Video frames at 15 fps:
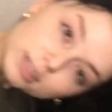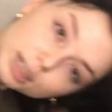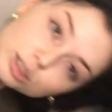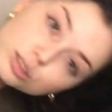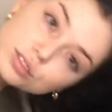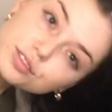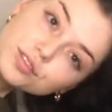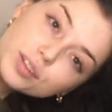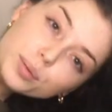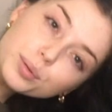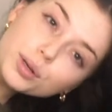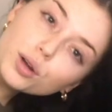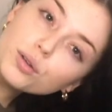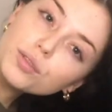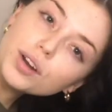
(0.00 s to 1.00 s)
I just flip
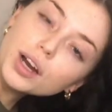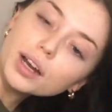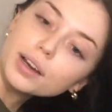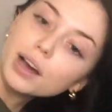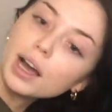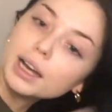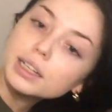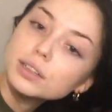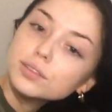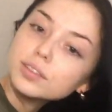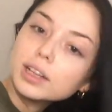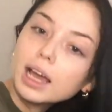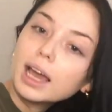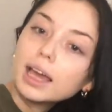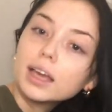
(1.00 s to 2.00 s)
it over and kind of
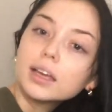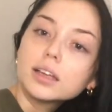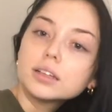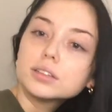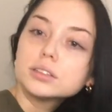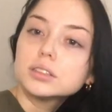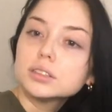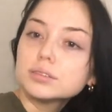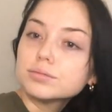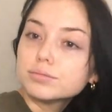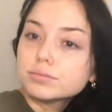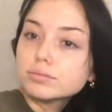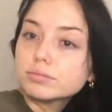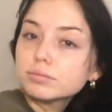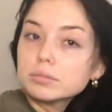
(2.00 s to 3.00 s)
like,
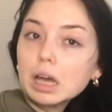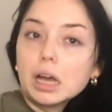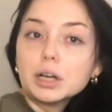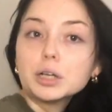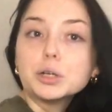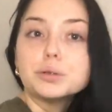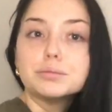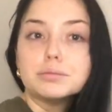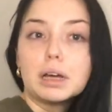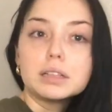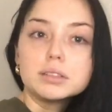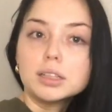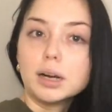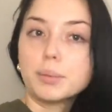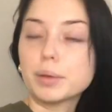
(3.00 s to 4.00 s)
I don't know,
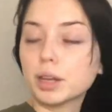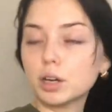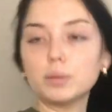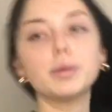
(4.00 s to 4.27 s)
mess it up a little